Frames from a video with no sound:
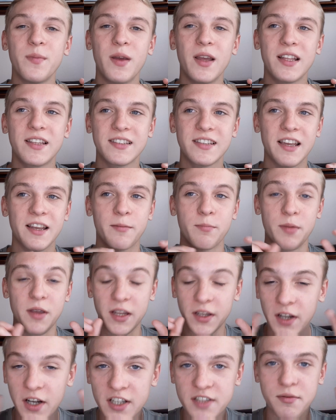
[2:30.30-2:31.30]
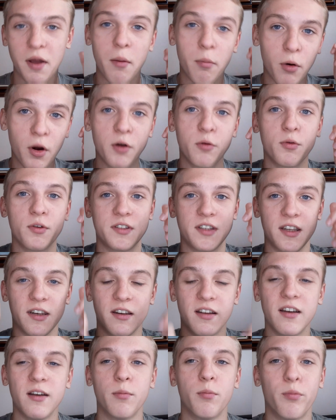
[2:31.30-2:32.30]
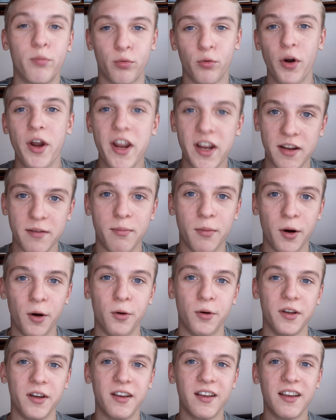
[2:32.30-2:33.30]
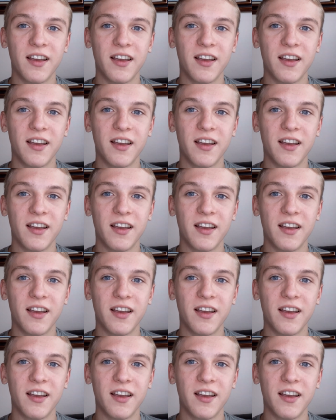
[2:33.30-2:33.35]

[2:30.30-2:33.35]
it's like because my brain was in break mode,